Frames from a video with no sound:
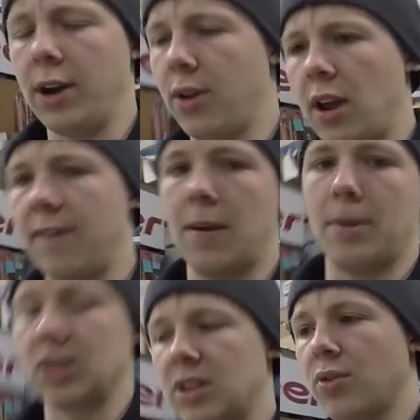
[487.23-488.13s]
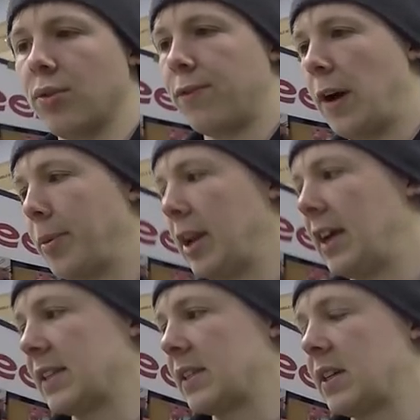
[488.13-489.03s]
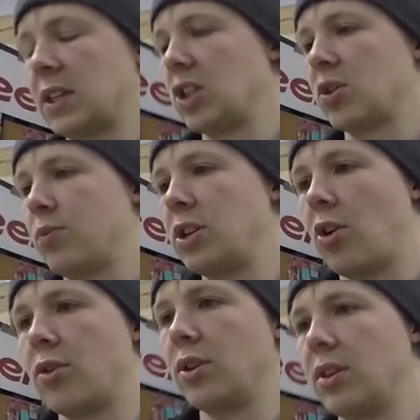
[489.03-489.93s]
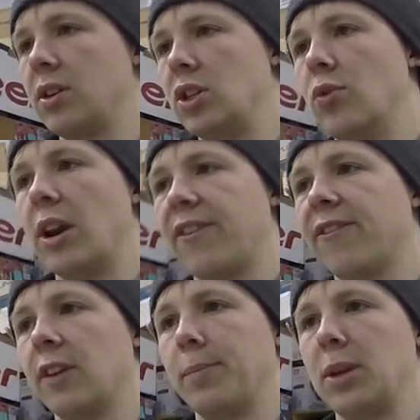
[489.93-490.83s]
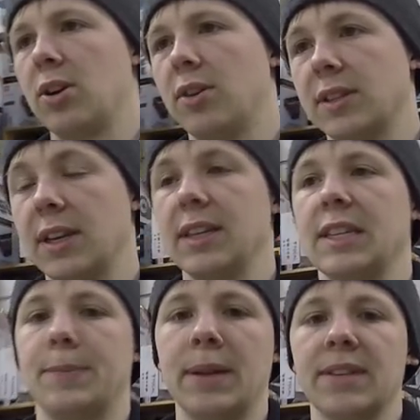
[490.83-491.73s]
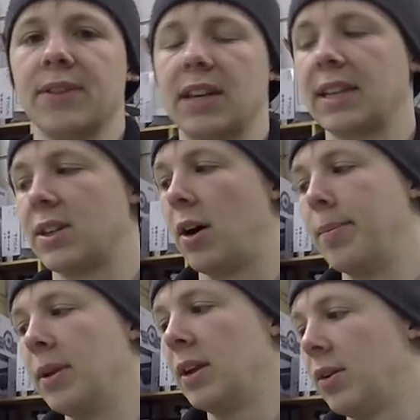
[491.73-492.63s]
I don't have that much skill with fiberglass, because just we don't do enough of it, because it is expensive, it takes time.